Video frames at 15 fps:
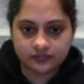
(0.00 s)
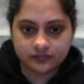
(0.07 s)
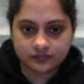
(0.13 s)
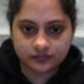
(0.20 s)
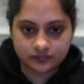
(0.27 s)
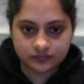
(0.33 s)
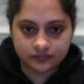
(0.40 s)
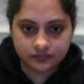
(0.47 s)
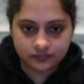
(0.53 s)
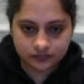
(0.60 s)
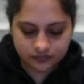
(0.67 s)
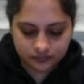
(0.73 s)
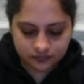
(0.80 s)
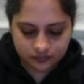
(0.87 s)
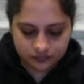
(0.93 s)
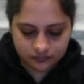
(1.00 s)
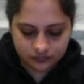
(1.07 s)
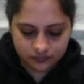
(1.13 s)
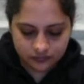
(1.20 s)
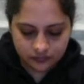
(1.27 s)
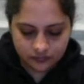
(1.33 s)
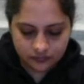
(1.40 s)

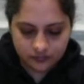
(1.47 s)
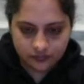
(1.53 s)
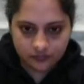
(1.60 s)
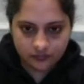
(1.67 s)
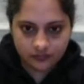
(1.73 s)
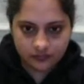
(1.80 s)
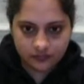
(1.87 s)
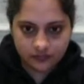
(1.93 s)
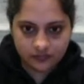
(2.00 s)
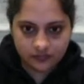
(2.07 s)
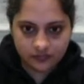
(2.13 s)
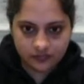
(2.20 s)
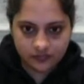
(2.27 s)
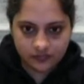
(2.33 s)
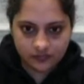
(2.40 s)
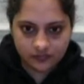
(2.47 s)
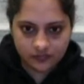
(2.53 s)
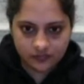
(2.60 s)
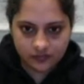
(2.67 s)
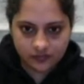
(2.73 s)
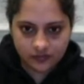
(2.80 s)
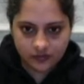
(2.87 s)

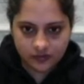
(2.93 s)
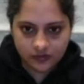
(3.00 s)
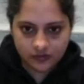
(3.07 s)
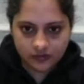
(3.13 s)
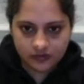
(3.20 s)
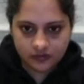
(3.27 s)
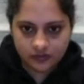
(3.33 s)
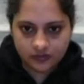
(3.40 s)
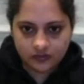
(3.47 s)
Nobody speaks.